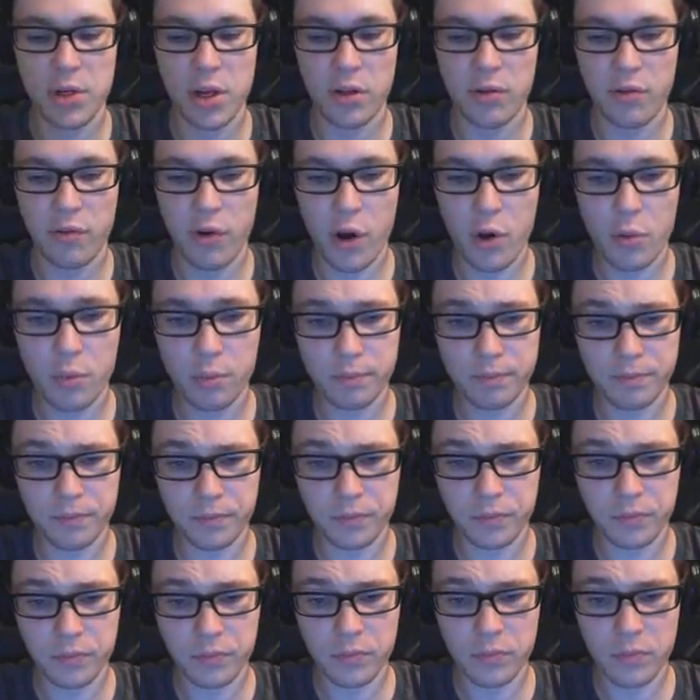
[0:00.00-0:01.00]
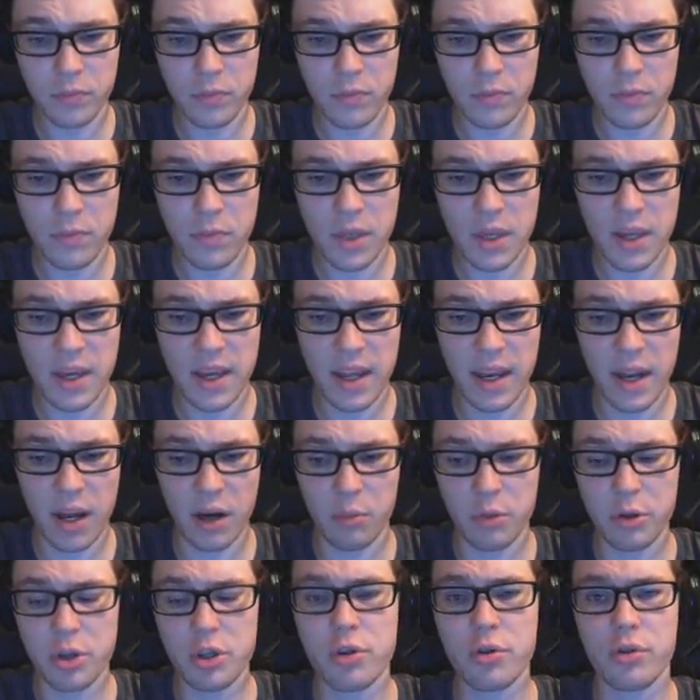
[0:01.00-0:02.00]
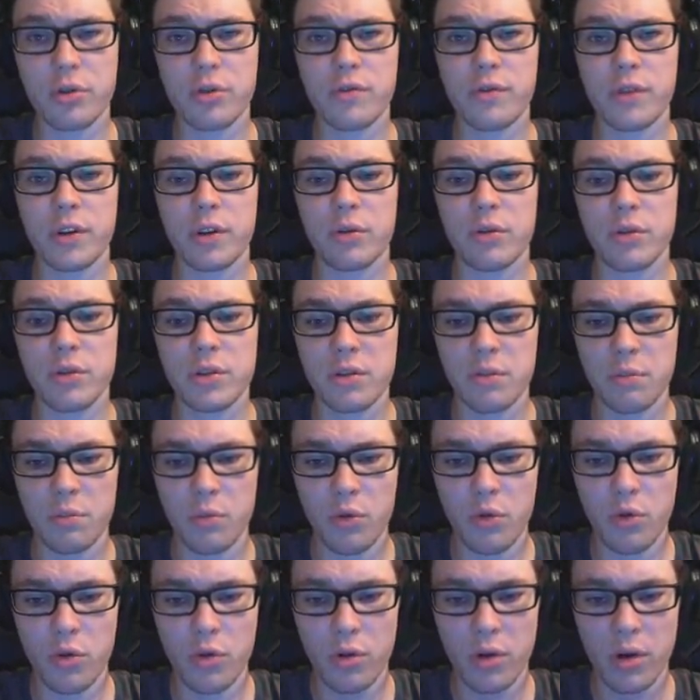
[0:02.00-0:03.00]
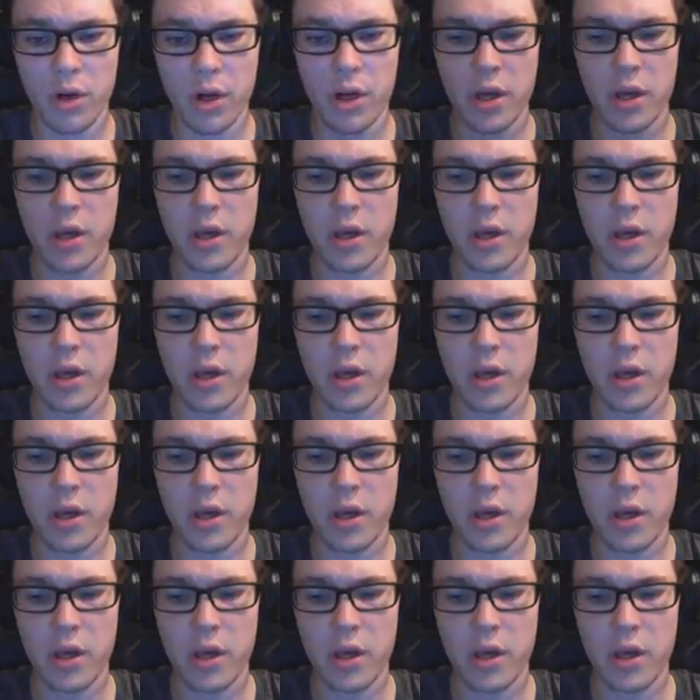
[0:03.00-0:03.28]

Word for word: channel grow. And I'll be sure to record some more